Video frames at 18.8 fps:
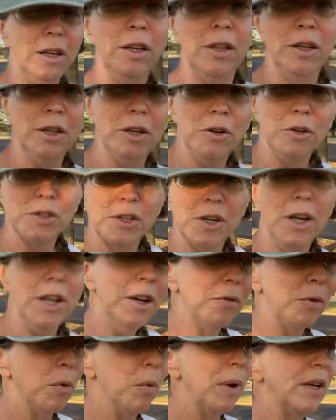you know, it's kind of
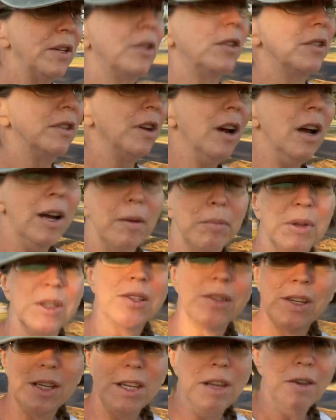a waste of time. It's a
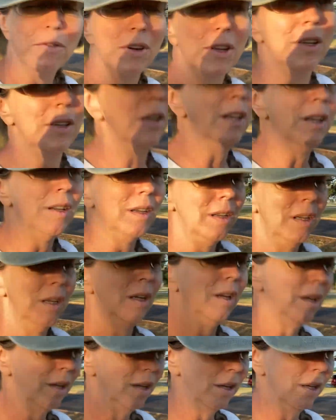given
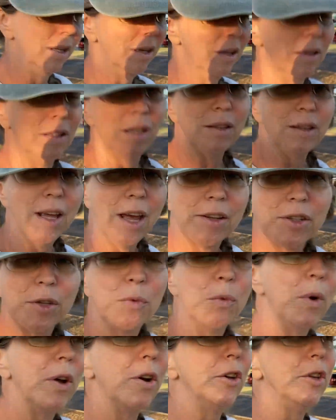that that's
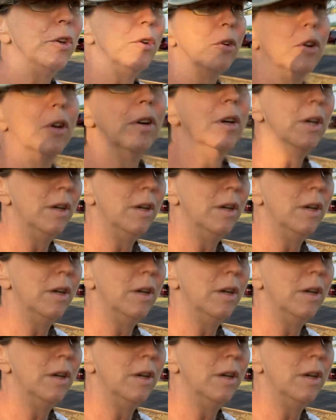where your